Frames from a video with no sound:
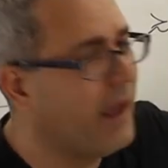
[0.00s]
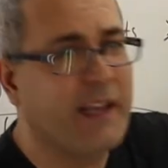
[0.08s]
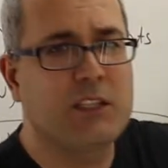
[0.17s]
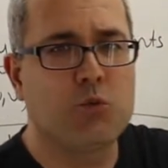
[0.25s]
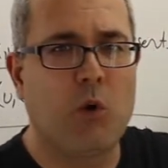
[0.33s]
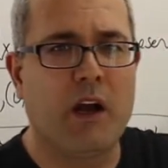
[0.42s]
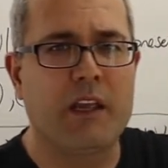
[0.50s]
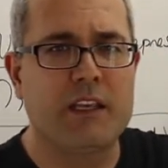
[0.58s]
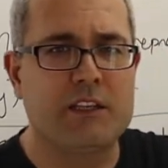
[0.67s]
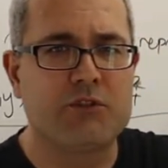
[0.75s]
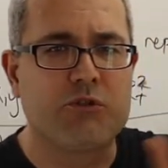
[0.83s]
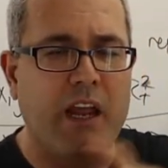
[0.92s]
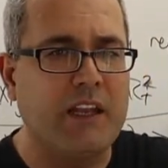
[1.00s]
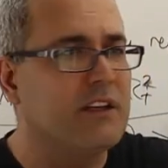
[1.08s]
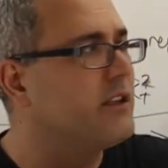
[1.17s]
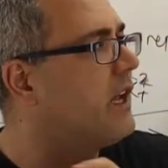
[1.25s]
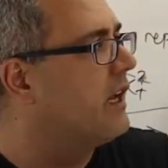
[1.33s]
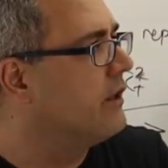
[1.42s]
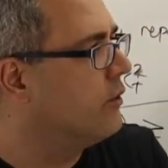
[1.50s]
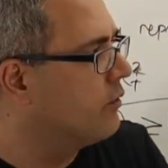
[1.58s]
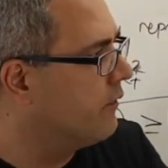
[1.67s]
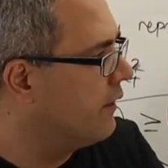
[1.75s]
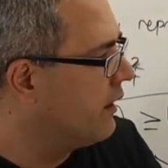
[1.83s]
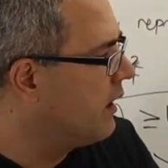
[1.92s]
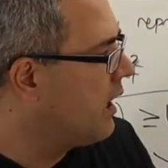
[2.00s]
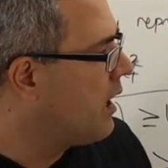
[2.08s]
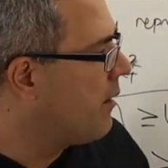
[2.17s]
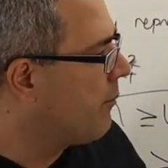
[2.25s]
x, y is greater than u, v,